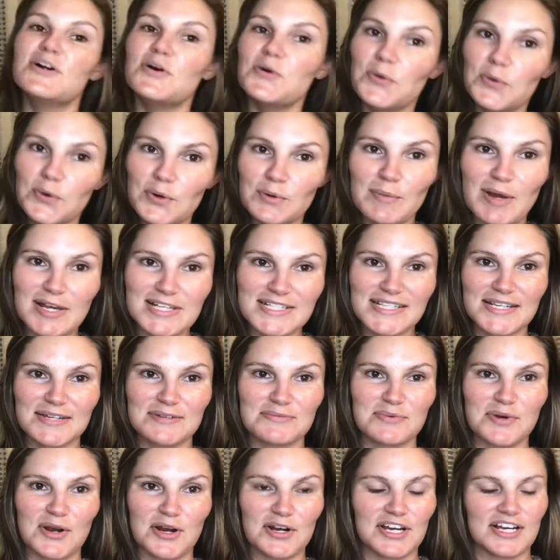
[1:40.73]
or my
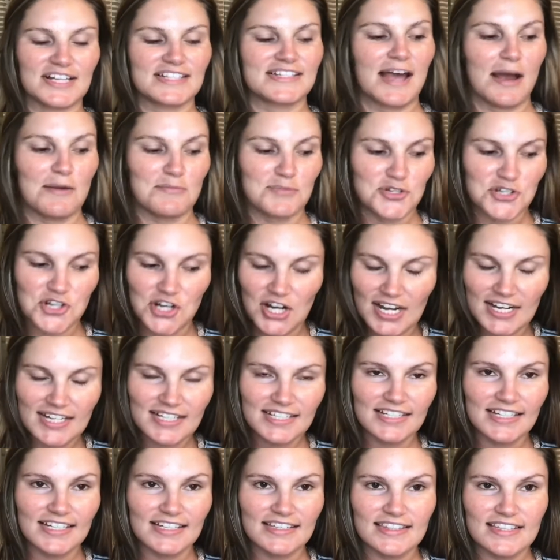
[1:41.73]
skin products. I'm
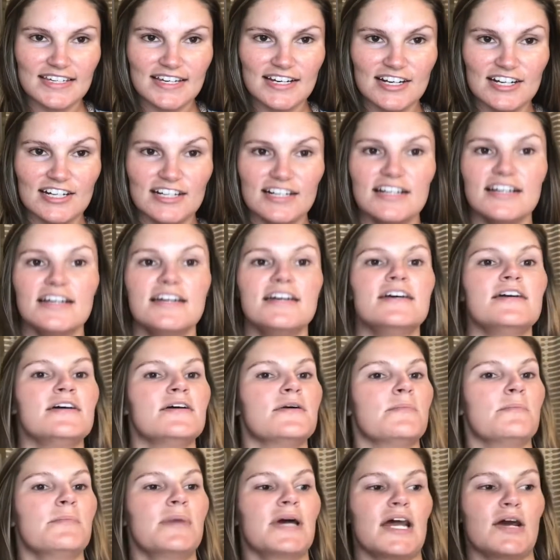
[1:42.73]
trying to get there,
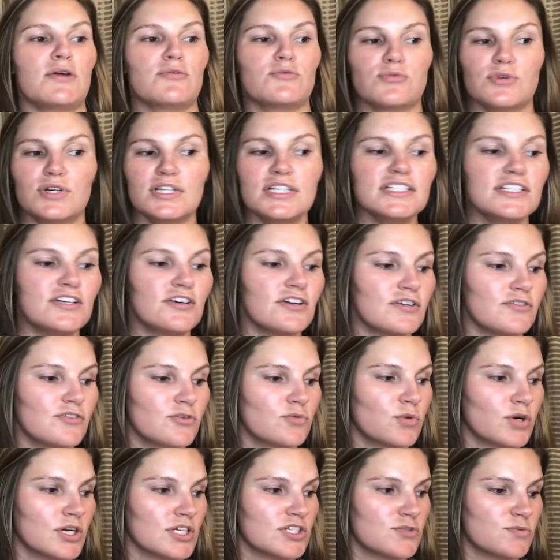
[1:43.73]
but I really don't
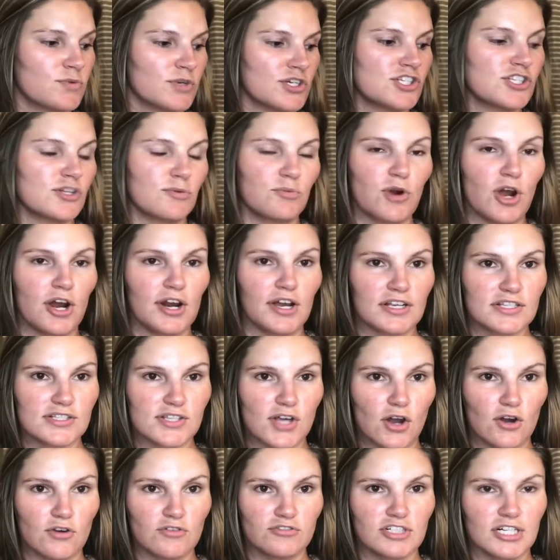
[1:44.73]
even want to switch the products
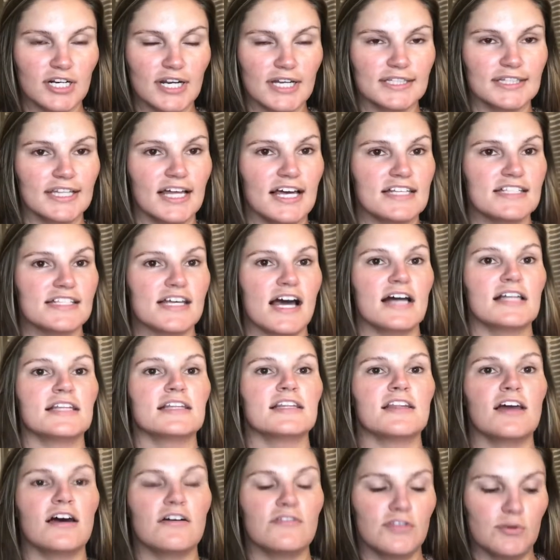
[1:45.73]
over unless
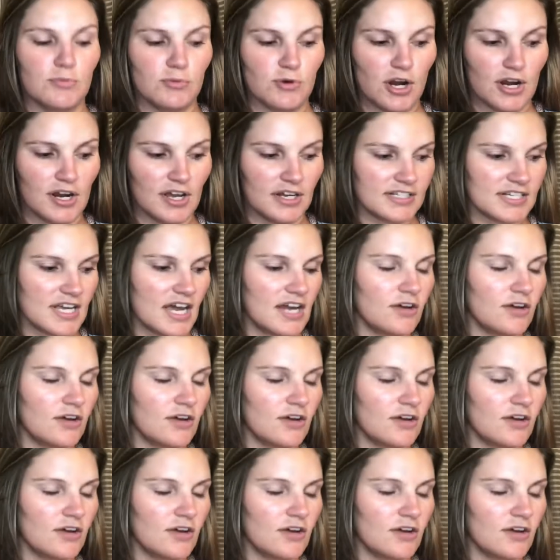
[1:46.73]
I love the product.